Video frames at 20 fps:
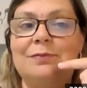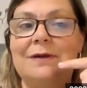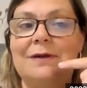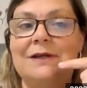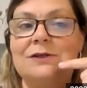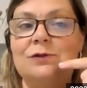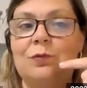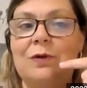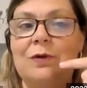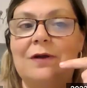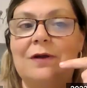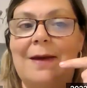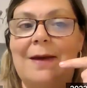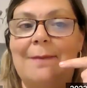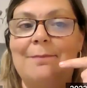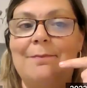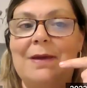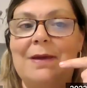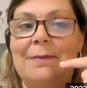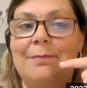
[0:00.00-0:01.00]
is where
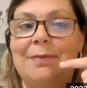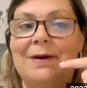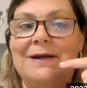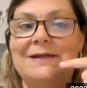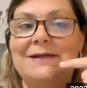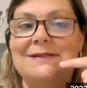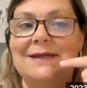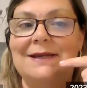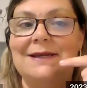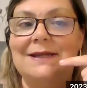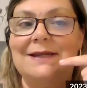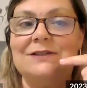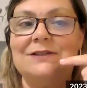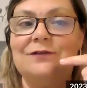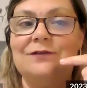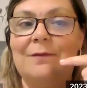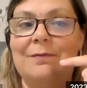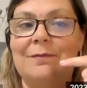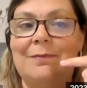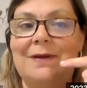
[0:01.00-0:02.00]
that big button is
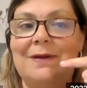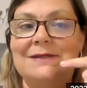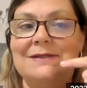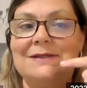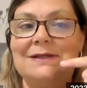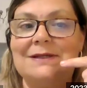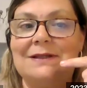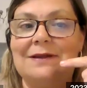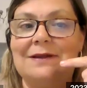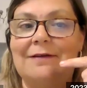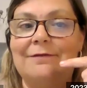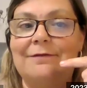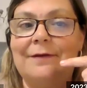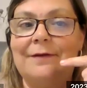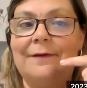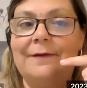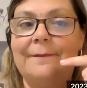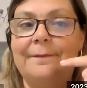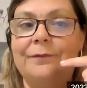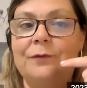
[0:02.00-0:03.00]
from the bass clef,
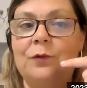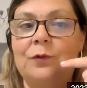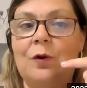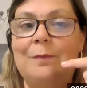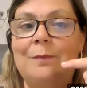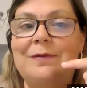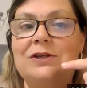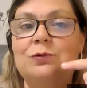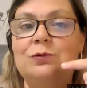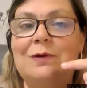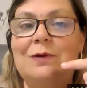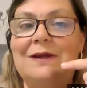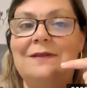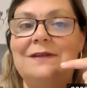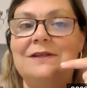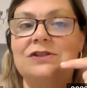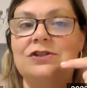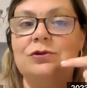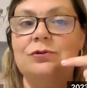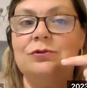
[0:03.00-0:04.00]
or between
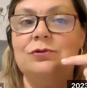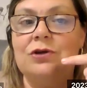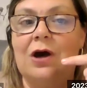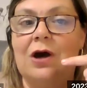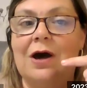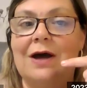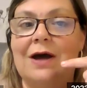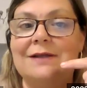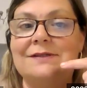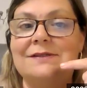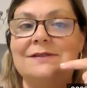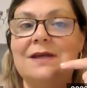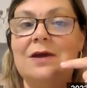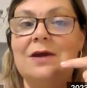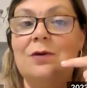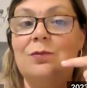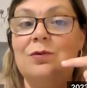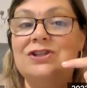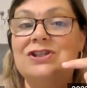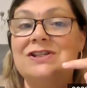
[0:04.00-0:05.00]
these two dots,
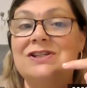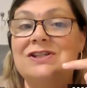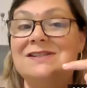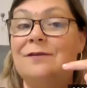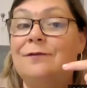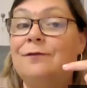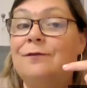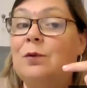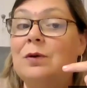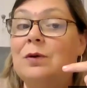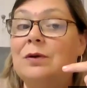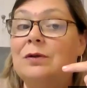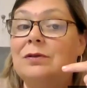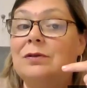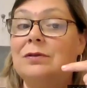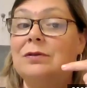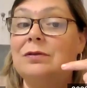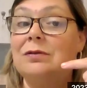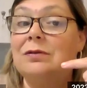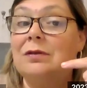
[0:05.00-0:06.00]
which is the fourth
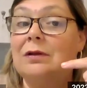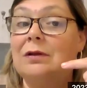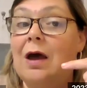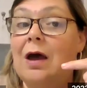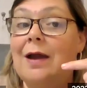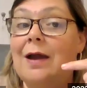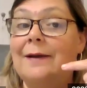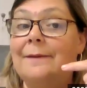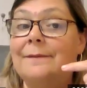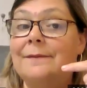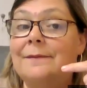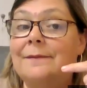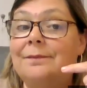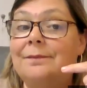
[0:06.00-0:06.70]
line.